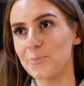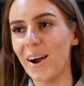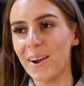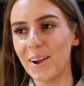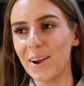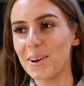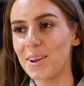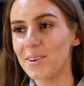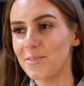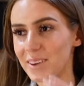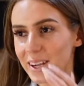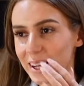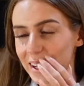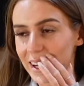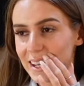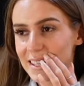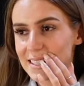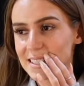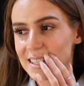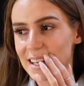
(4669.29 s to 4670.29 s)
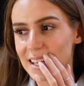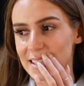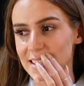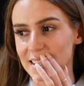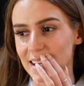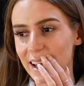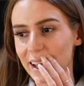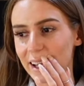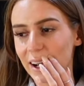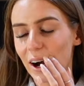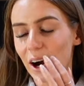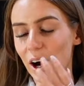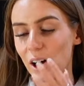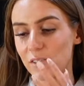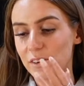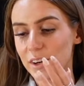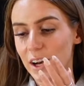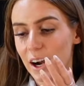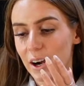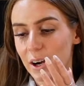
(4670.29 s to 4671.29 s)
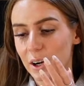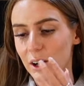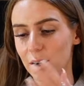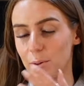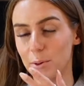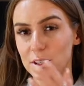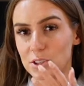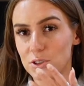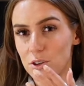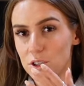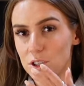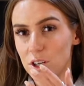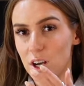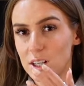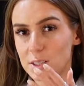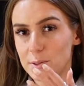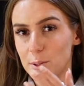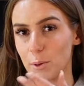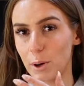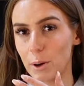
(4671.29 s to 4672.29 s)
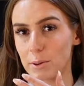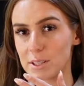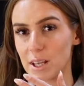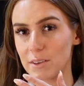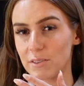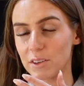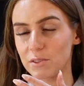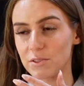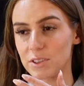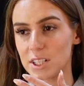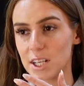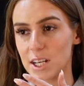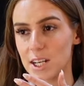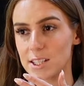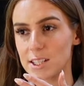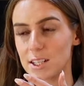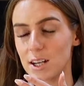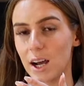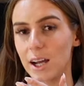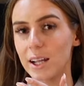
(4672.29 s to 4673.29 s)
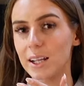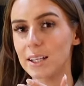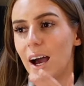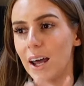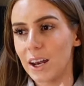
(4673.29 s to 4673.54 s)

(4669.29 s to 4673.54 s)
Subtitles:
I only realised this like half an hour ago when Josh asked me what I was having for dinner tonight.